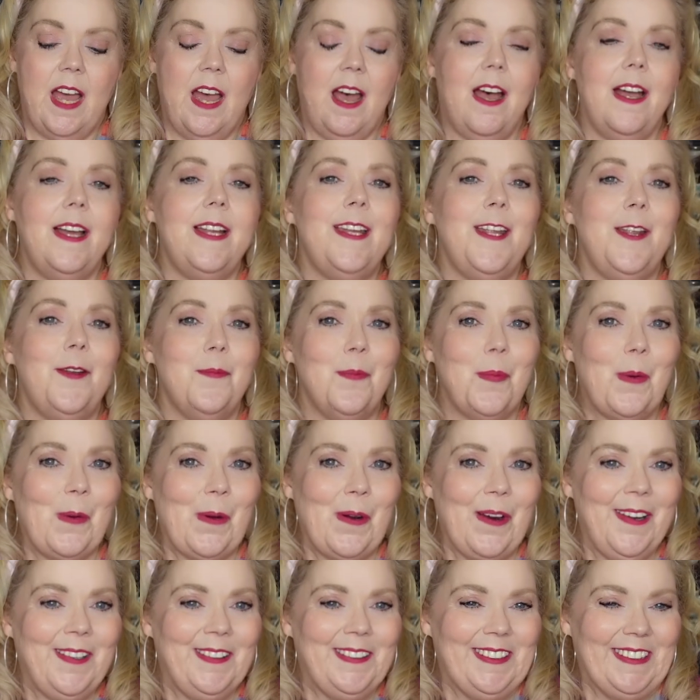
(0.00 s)
I need more.
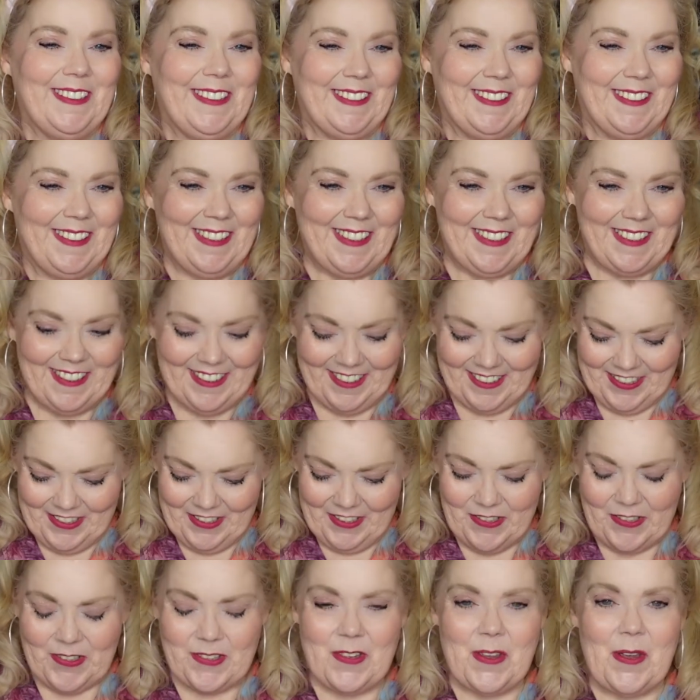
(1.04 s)

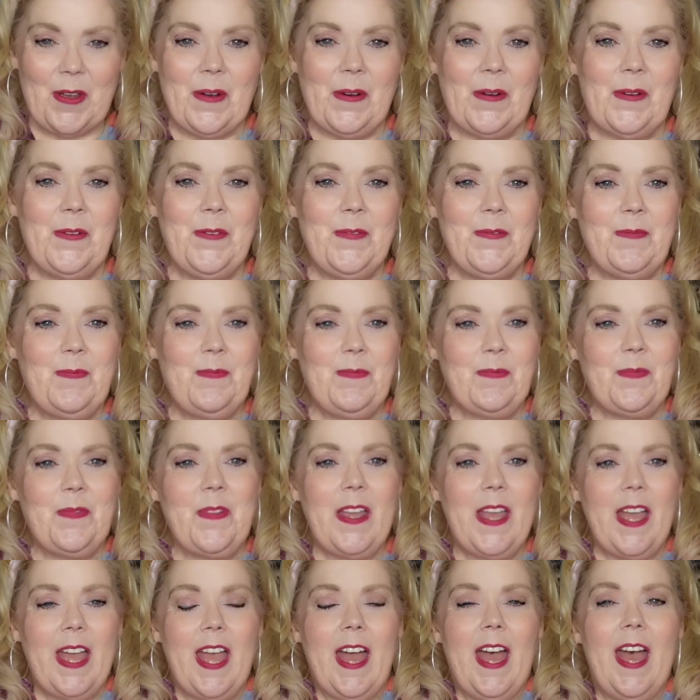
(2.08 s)
So
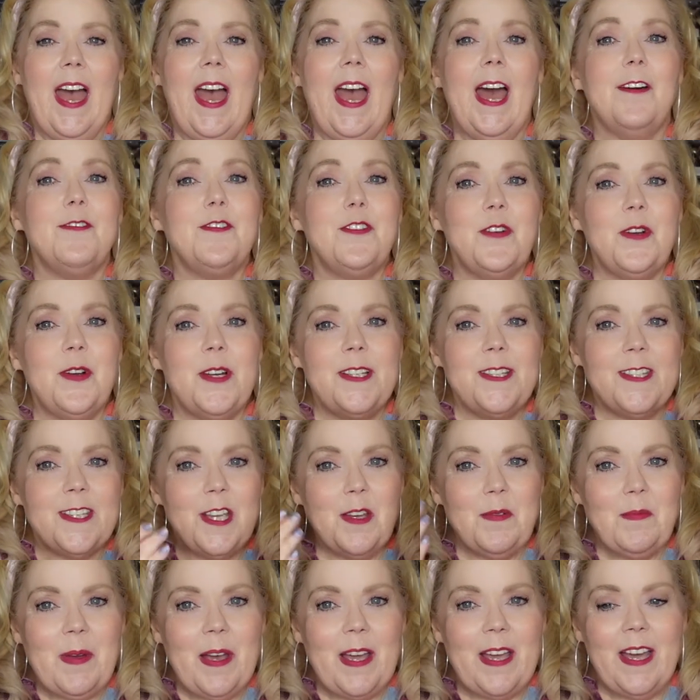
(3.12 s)
after I
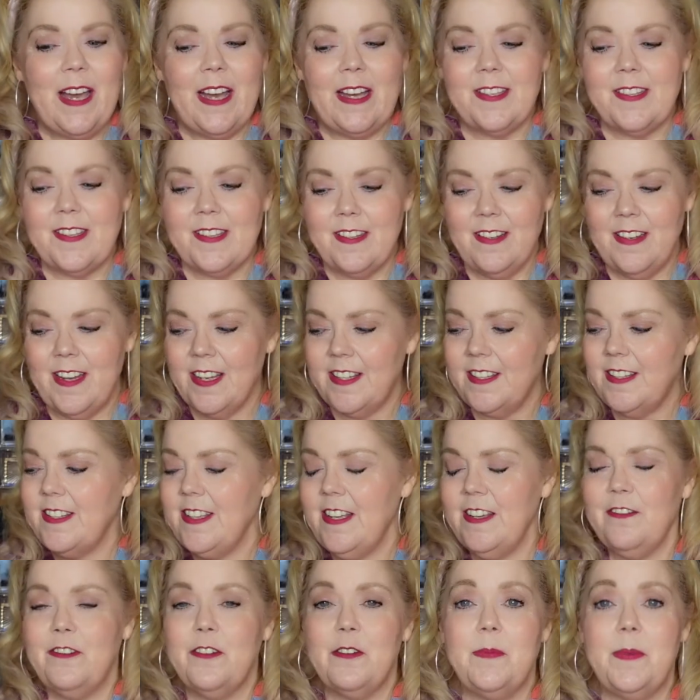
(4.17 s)
set my eyes, the next
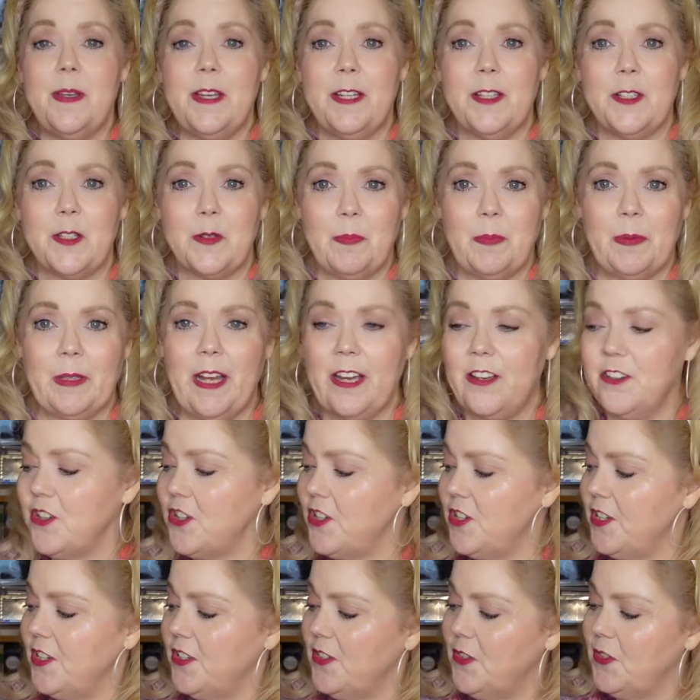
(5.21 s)
thing for me is
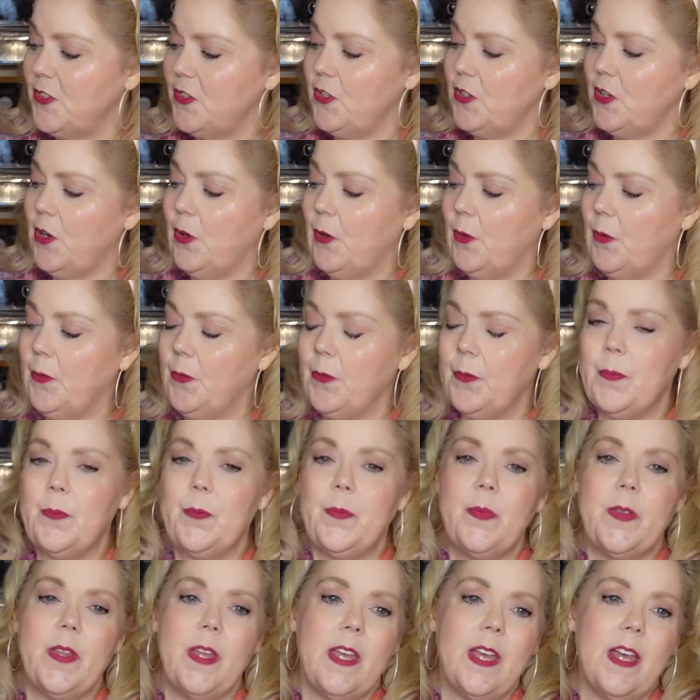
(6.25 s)
blush. So
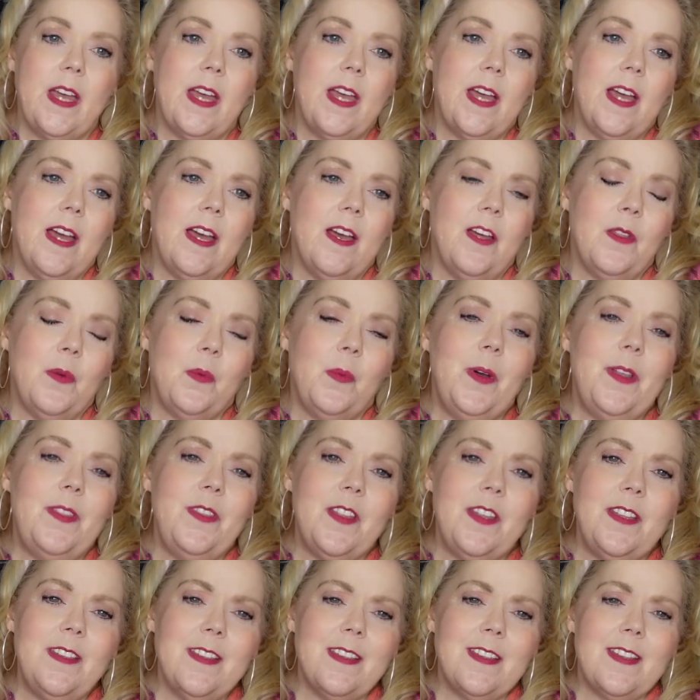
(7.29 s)
one
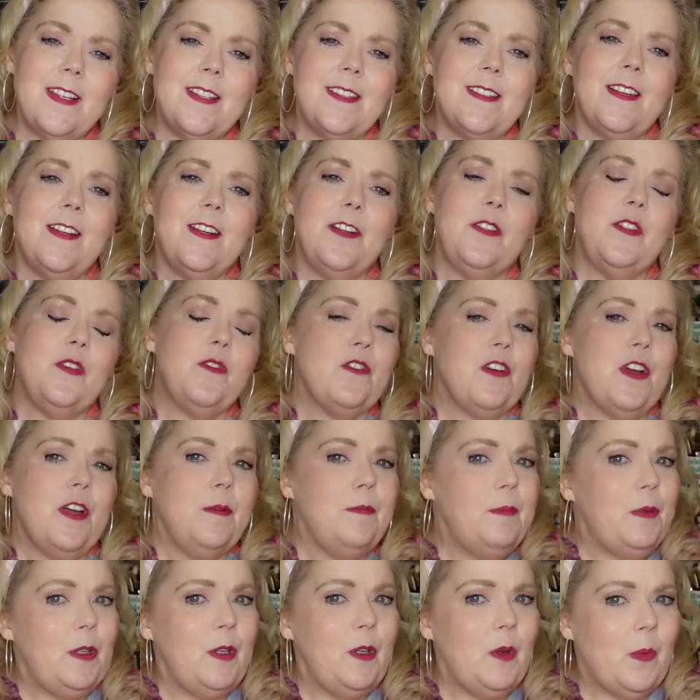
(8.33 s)
thing that they said on the Rare
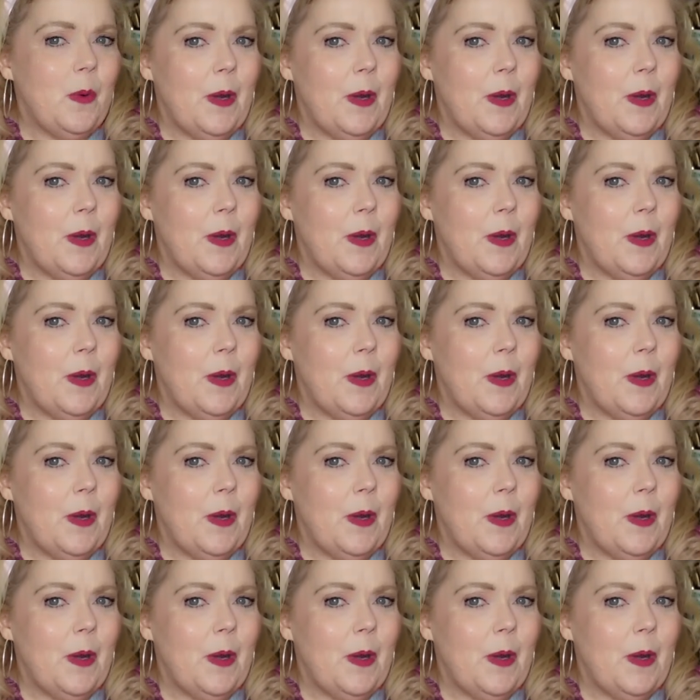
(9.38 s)
Beauty